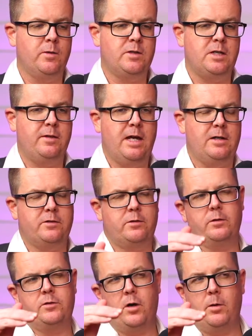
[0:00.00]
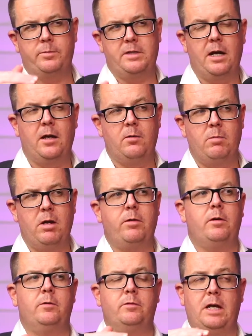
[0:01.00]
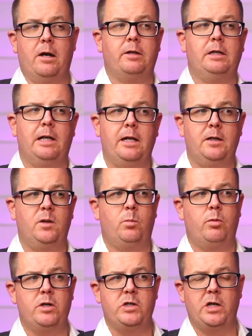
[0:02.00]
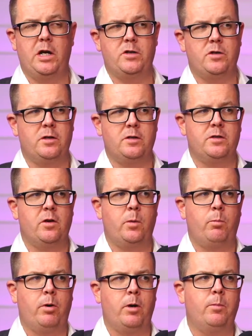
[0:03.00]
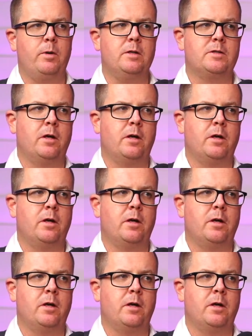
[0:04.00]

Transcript: and said that sort of top-down method of calculating depreciation is not appropriate.